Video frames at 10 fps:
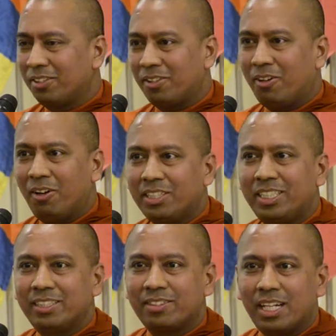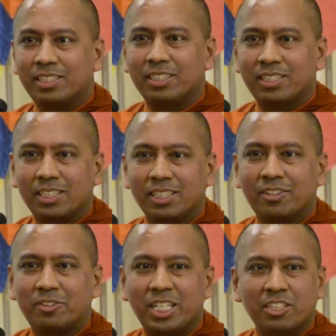all these are the
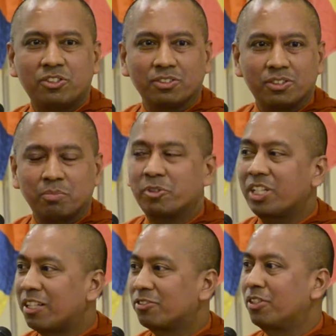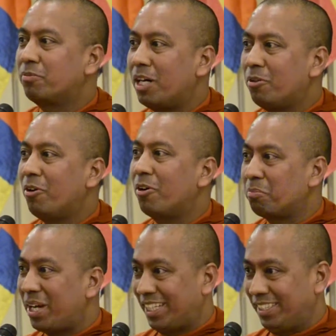creations, the products of our own
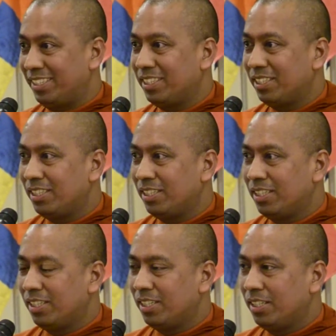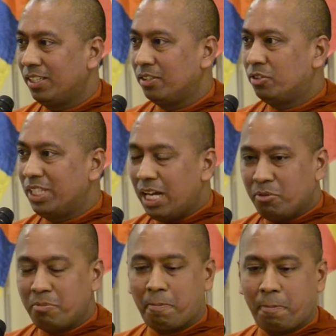mind. So
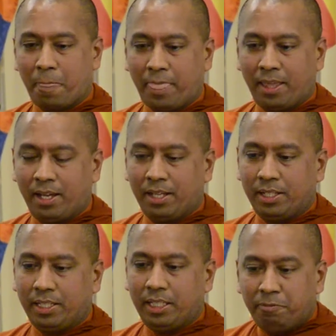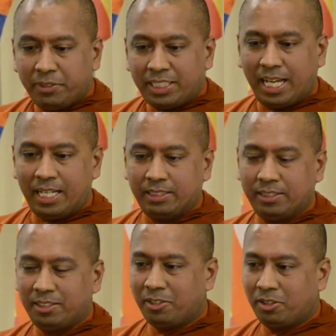now, if we
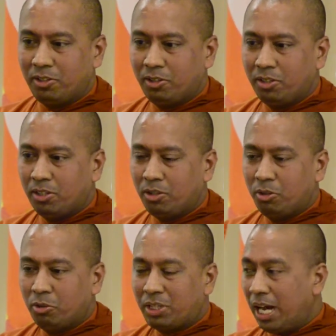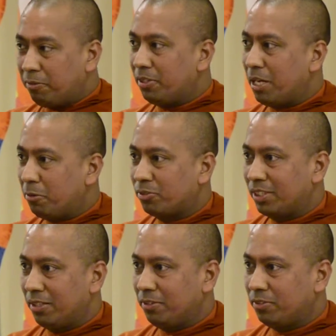can look after
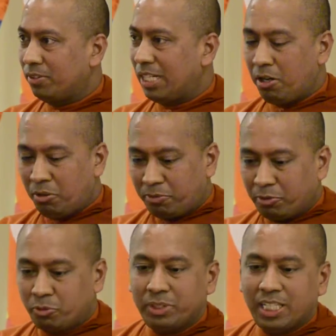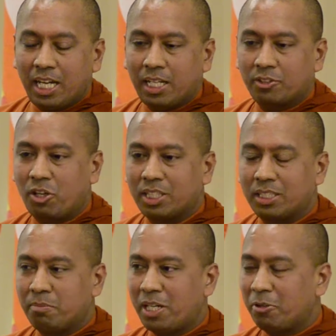ourselves, now of course we are talking
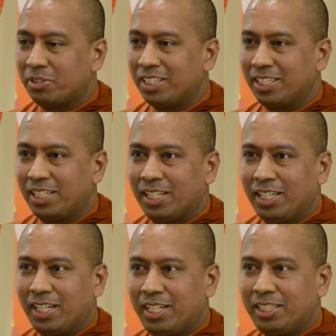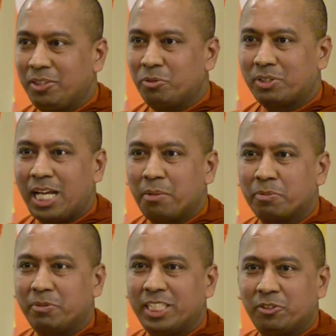about a new type
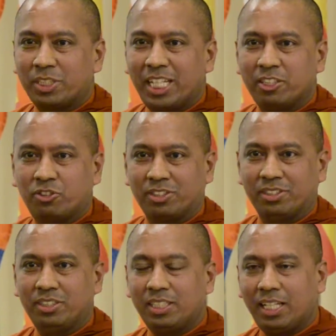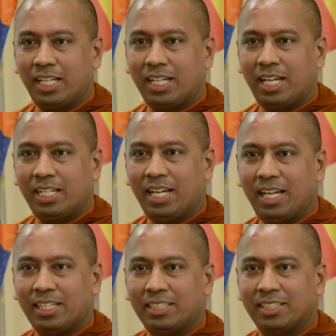of education, and I
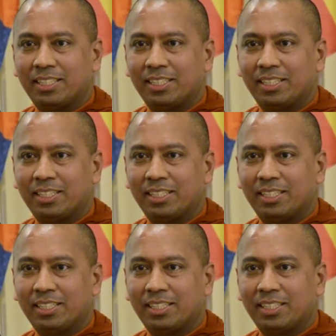had